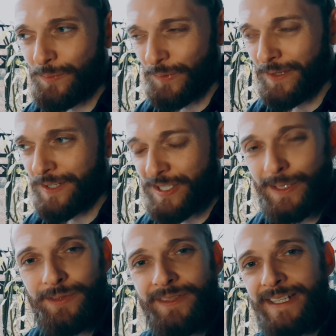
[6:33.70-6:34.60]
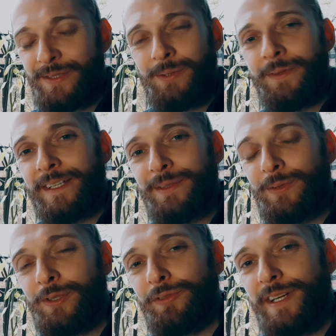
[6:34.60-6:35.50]
And the children, they
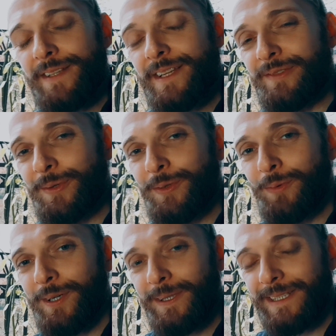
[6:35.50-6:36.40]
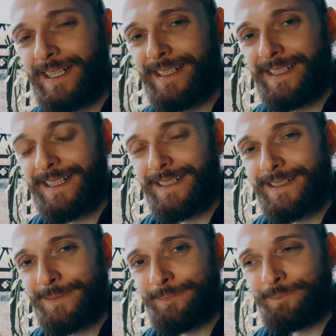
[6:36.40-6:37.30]
don't create their own world like that
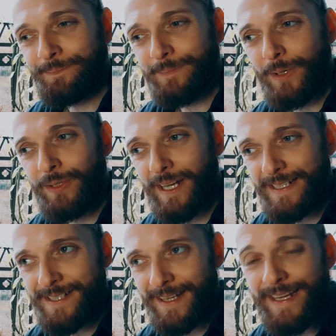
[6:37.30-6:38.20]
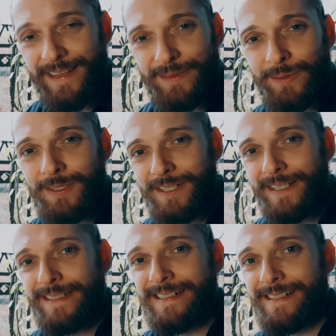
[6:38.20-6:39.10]
unless they get those
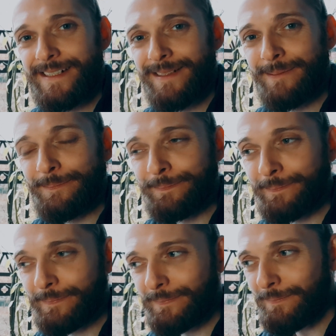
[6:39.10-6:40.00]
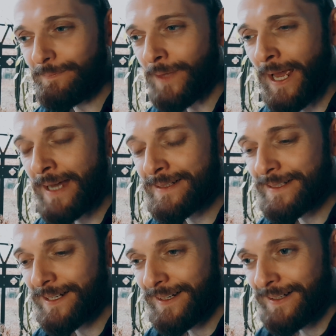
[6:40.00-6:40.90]
things. And
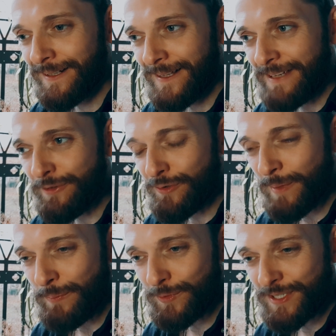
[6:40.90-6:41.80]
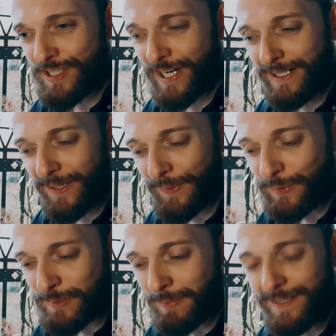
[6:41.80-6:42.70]
if you remember as a child
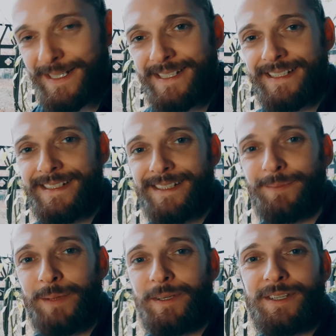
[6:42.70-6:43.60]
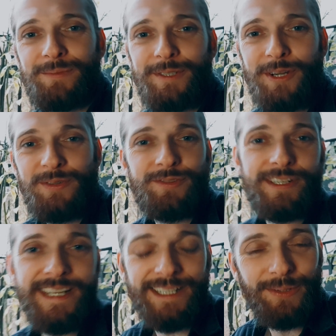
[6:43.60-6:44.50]
those places, maybe it was 100
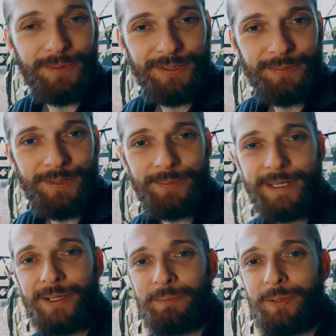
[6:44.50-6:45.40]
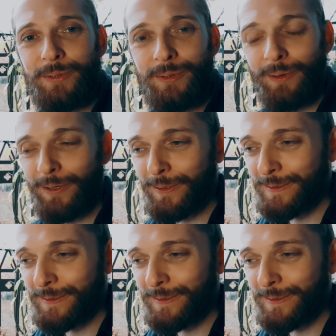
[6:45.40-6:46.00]
Acre Wood with Winnie the Pooh, or